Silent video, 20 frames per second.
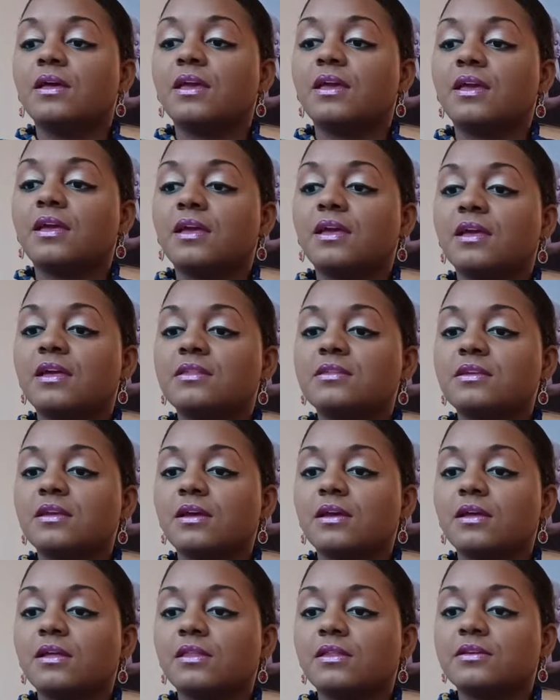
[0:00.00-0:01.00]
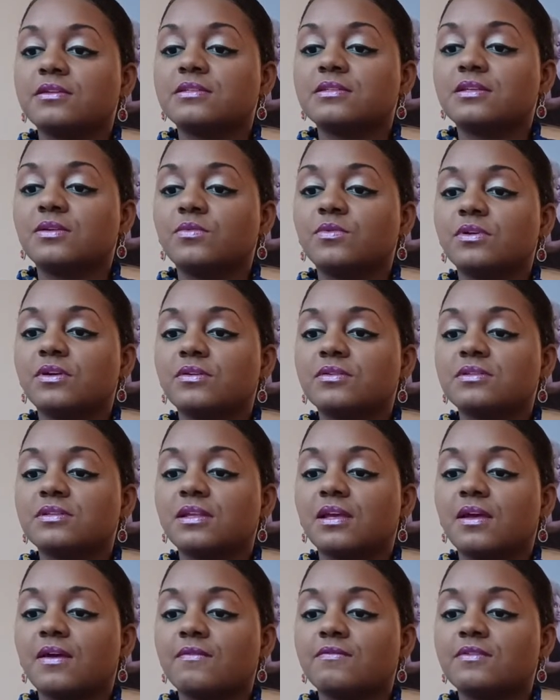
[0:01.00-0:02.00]
And let's see what else
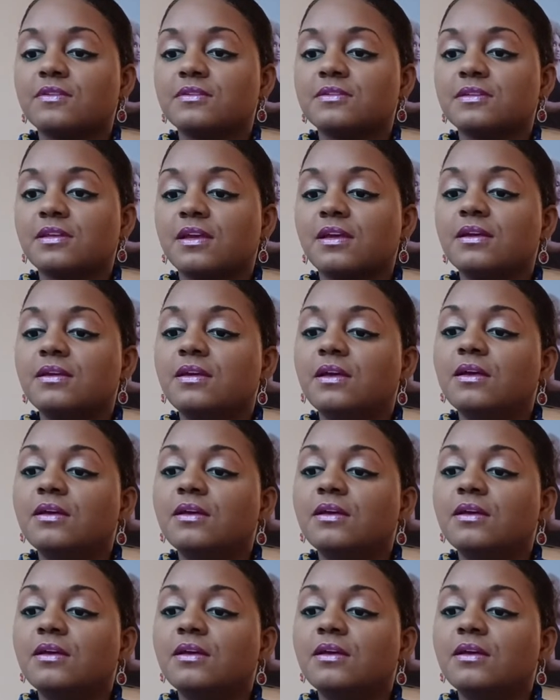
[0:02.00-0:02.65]
they have to say.